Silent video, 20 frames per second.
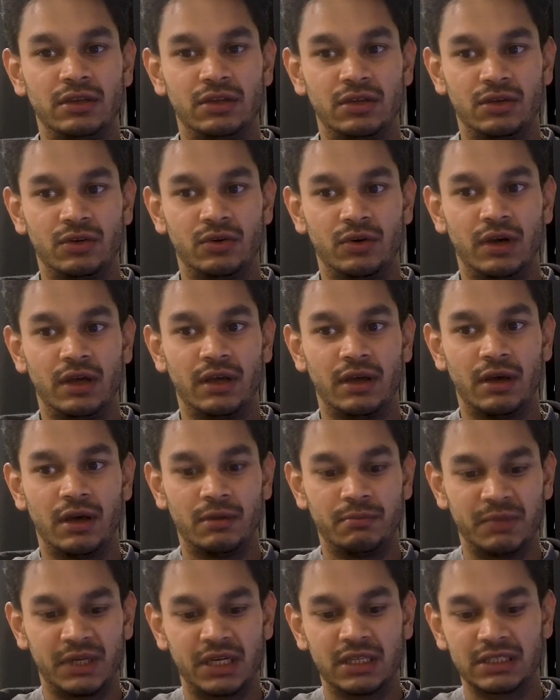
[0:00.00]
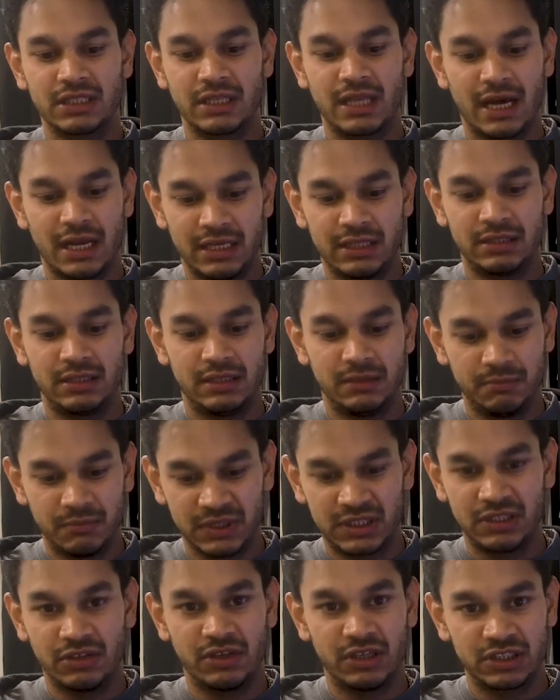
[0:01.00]
you know, and because of that, it, the
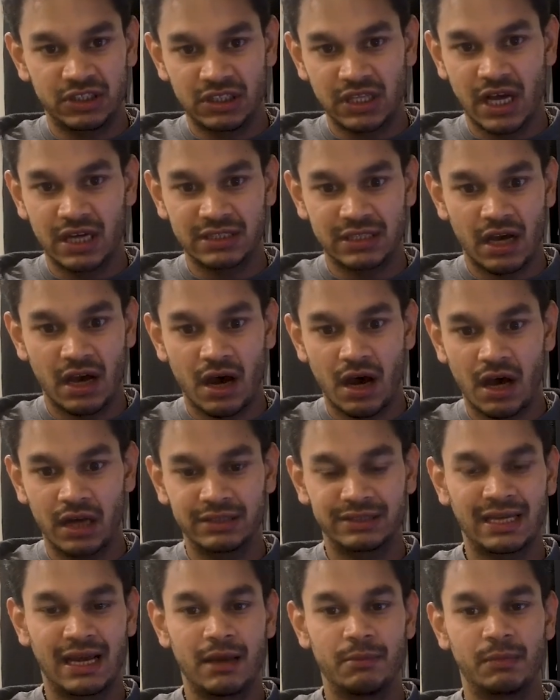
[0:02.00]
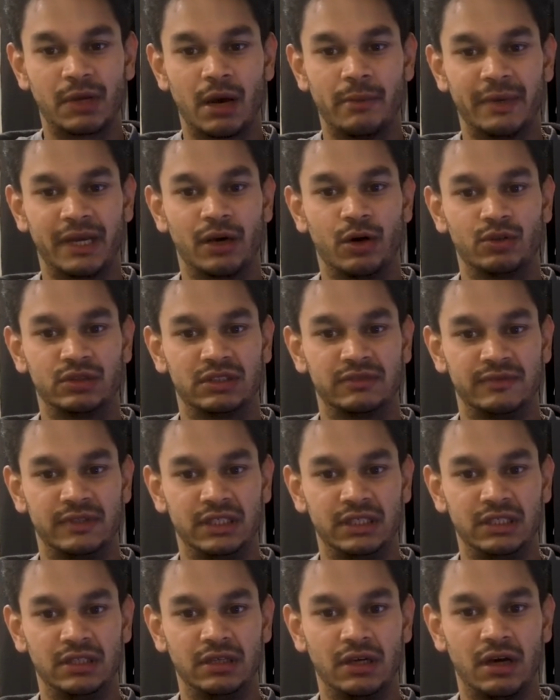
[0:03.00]
material just has a hard time coming out of
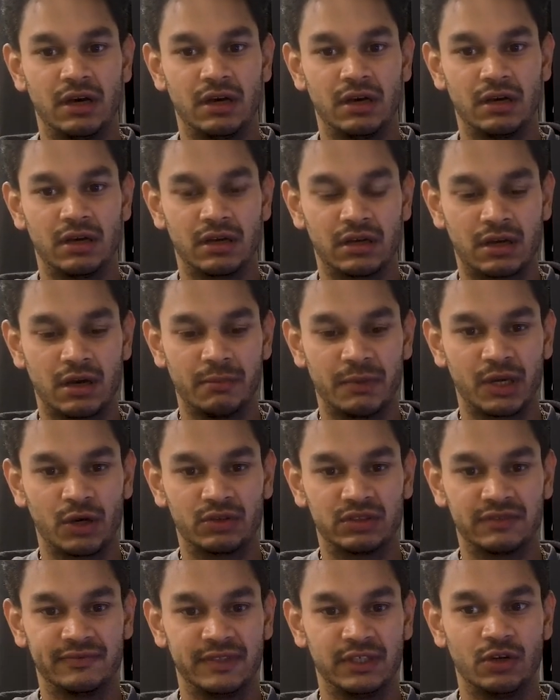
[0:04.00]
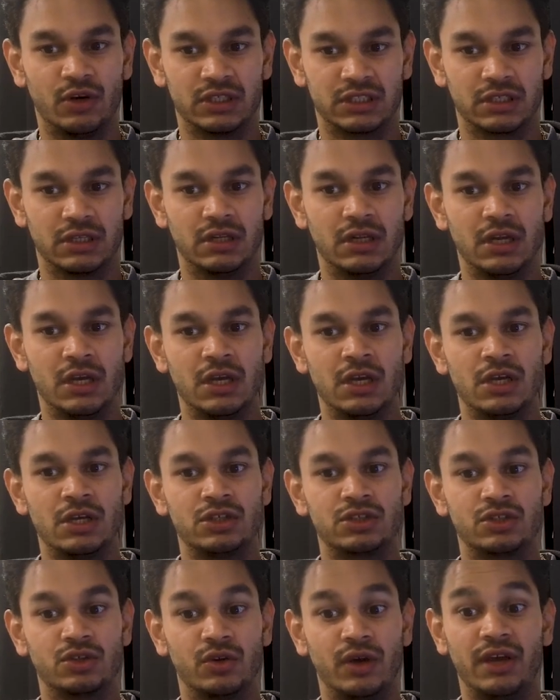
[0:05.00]
the uh, coming out of the nozzle.
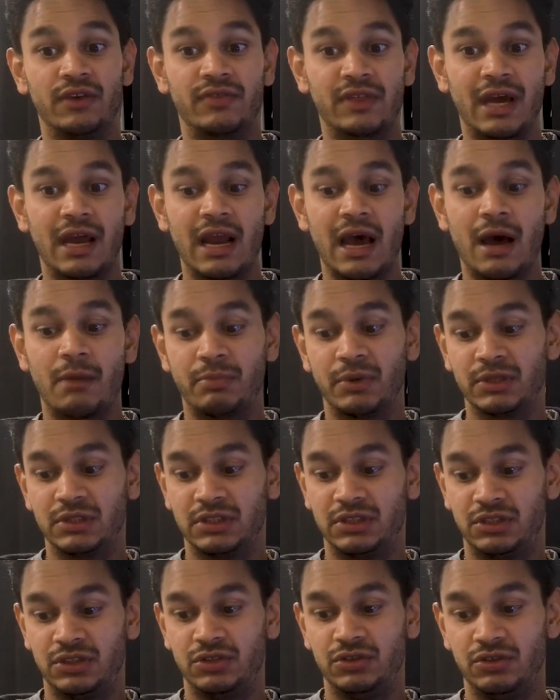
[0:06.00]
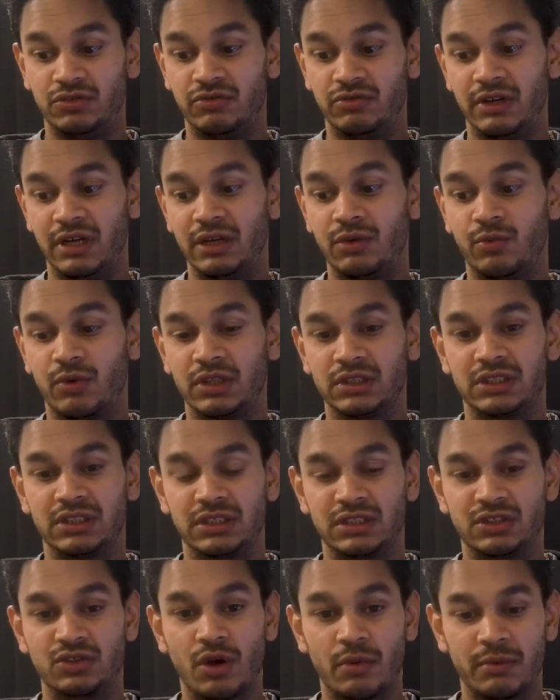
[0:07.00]
So if that happens, you really want
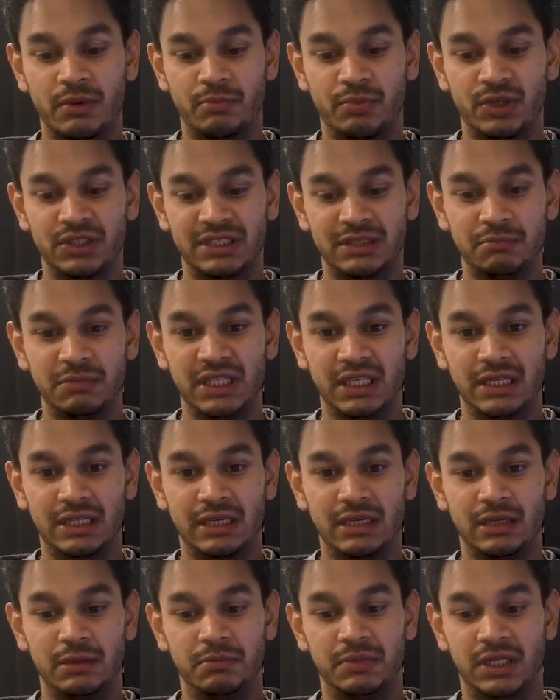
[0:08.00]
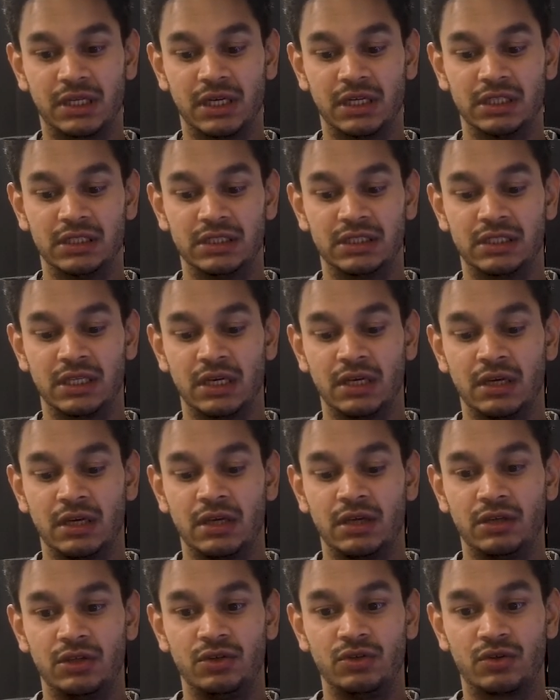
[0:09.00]
to stop the print immediately because
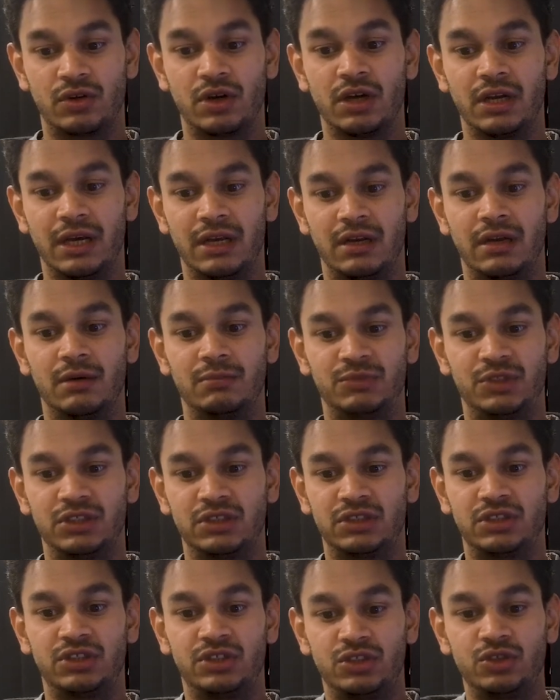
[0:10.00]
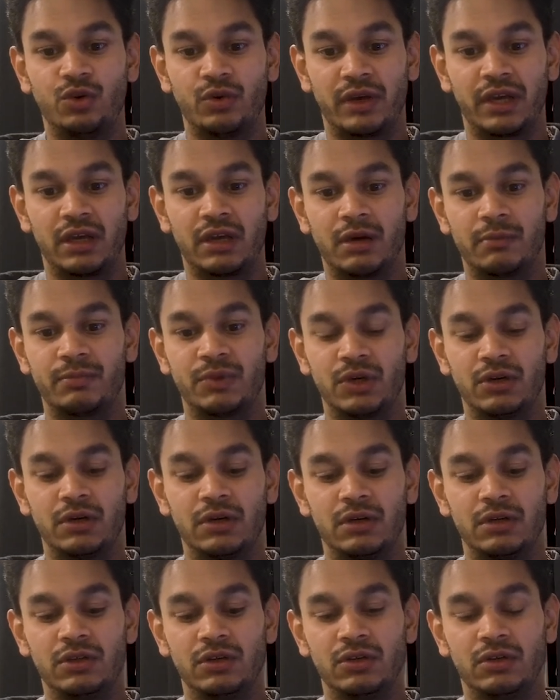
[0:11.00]
you could end up just choking up
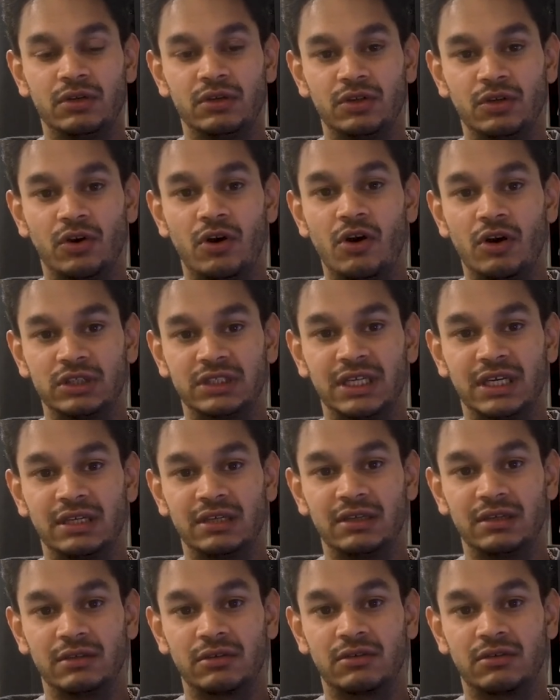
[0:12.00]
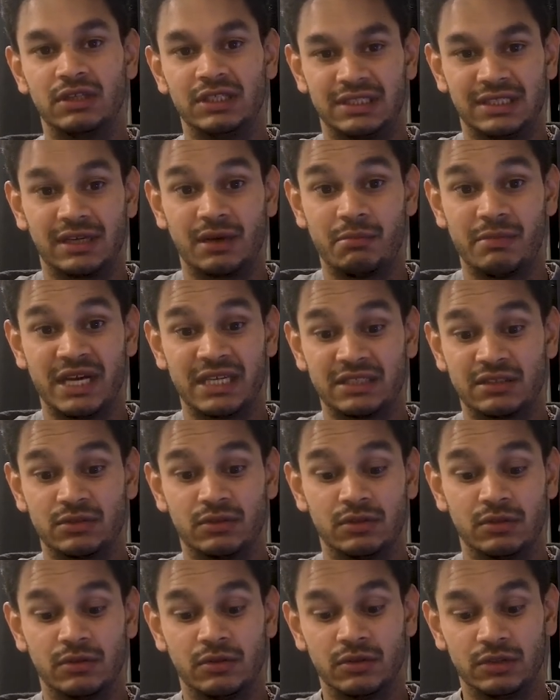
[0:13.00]
your your your hot end and creating a mess
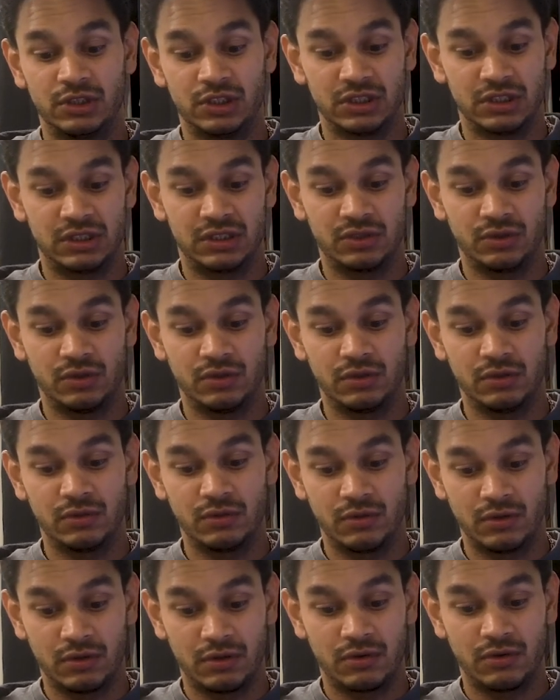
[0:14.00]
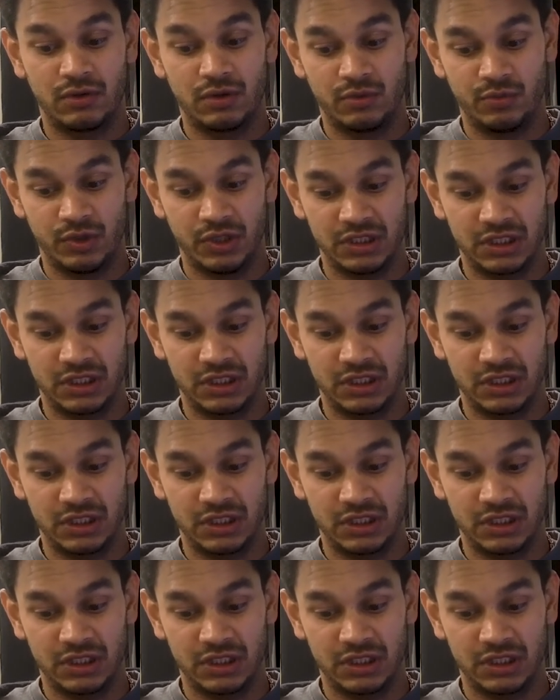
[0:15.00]
or, or just or, or, or